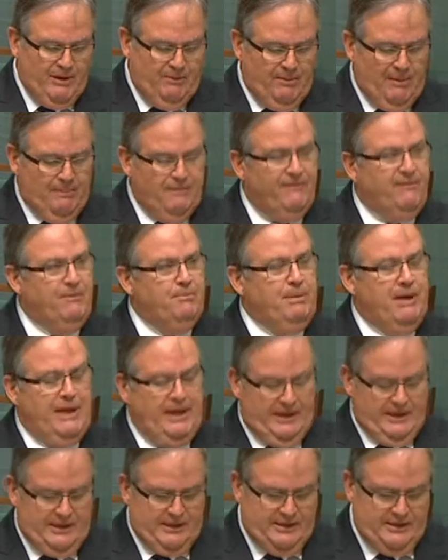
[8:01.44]
the member for
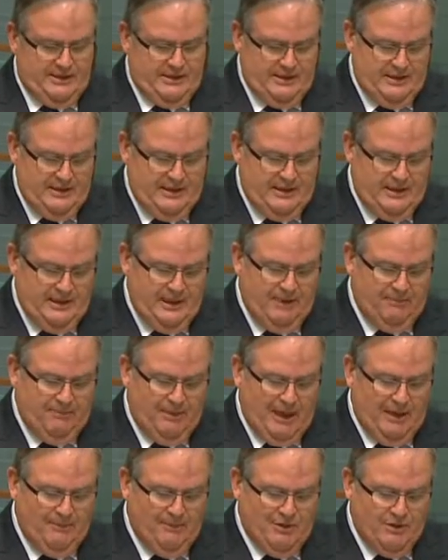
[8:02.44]
Pearce, now
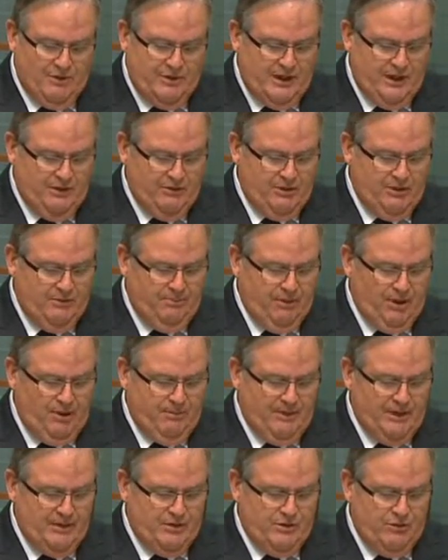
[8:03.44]
Parliamentary Secretary to the Prime
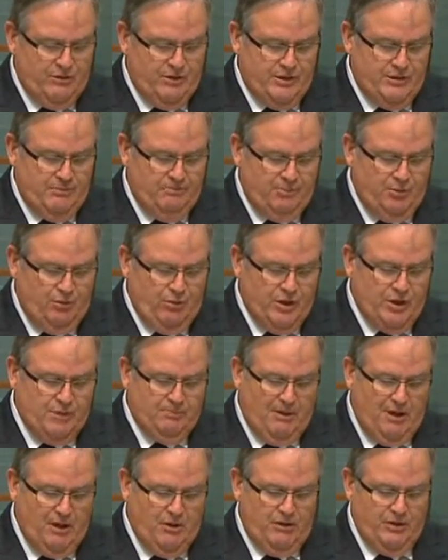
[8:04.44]
Minister Christian Porter,
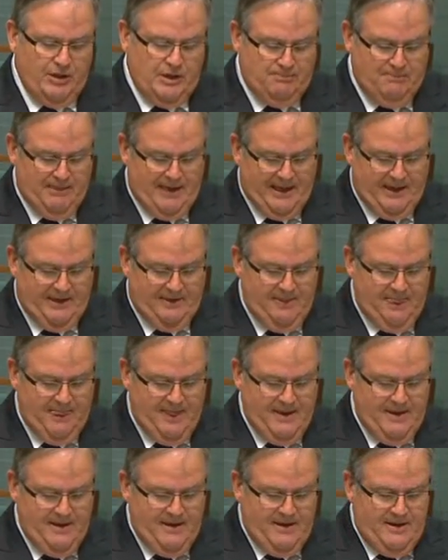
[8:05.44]
spoke on this matter.
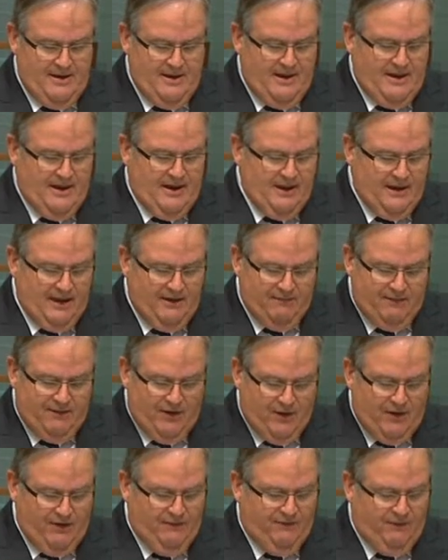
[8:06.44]
In that
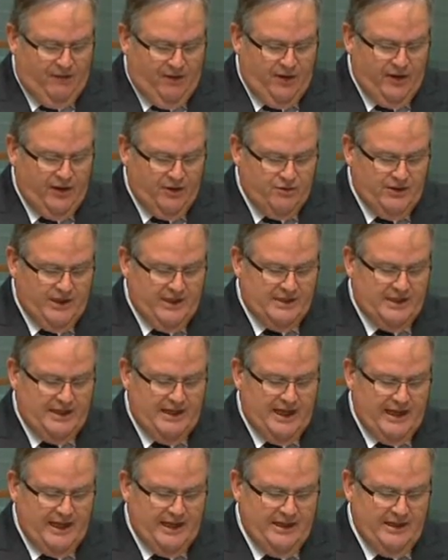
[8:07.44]
very fine address,
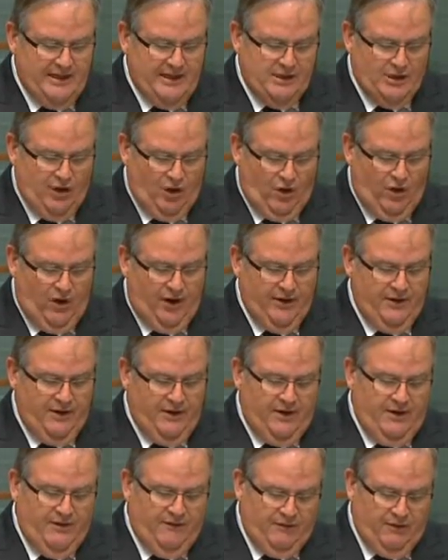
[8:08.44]
he added this line
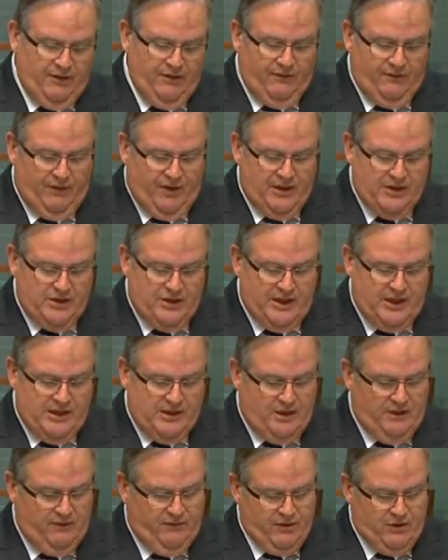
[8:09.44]
from the
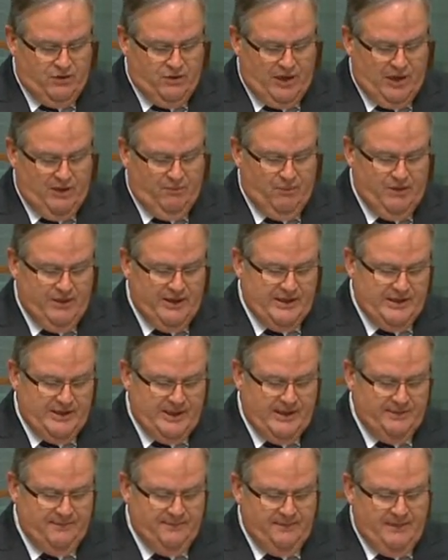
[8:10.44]
Vice-Chancellor of La Trobe, where he
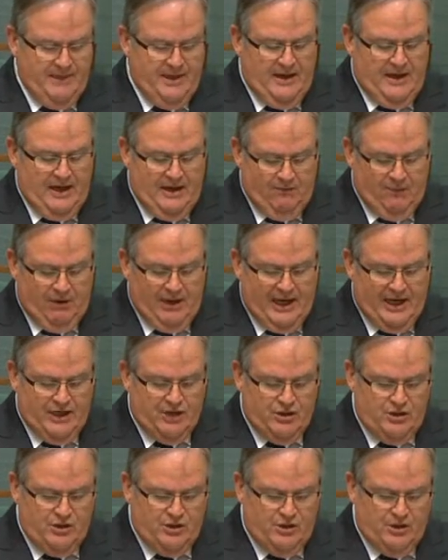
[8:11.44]
said, in
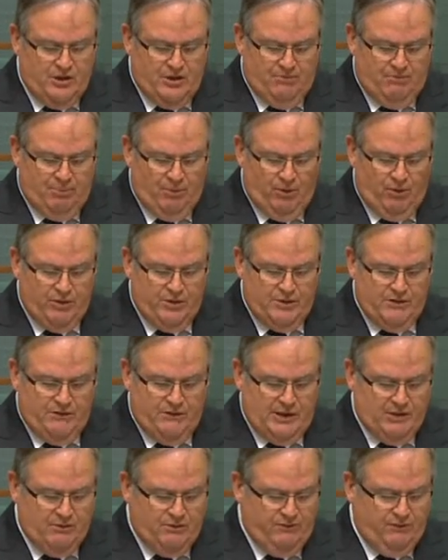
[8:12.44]
relation to the importance of
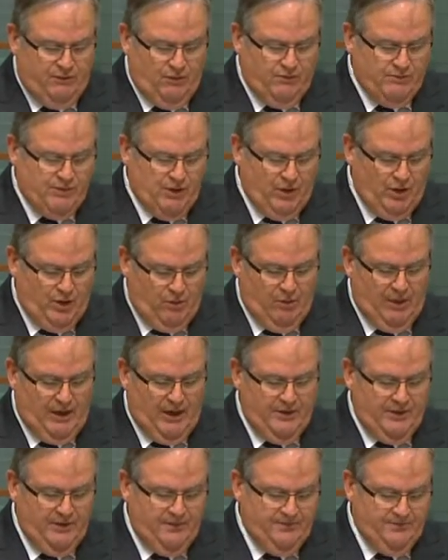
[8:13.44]
these reforms, and I
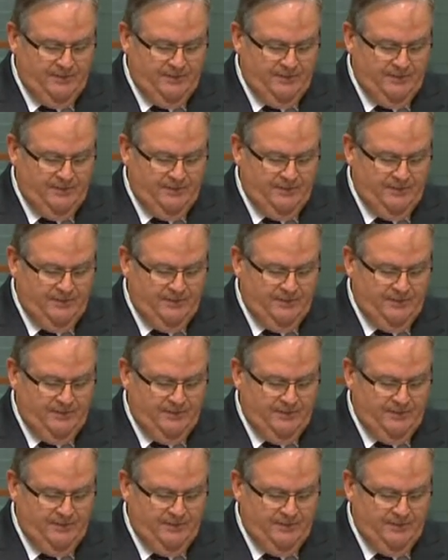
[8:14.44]
quote,